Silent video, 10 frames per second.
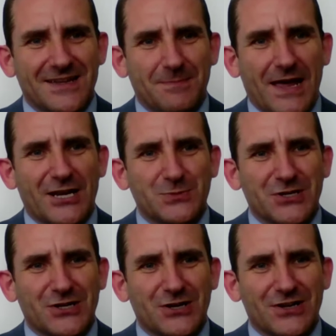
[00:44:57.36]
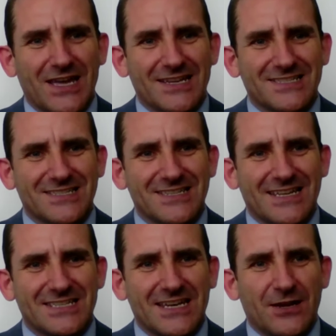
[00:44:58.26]
management could look at
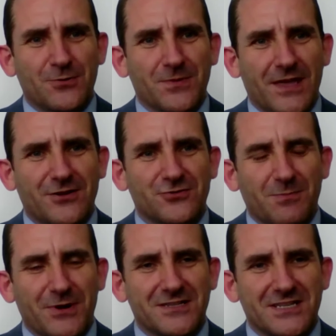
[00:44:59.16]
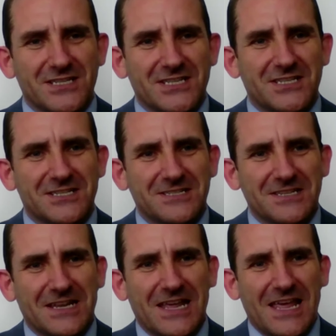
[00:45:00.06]
and say, oh, that could replace an assistant.
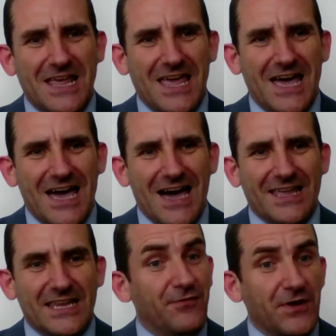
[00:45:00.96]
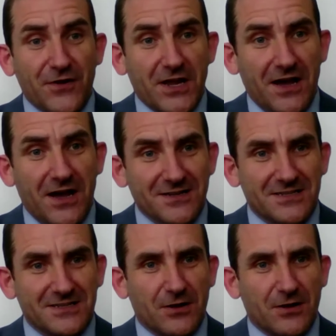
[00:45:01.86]
Even if it can't,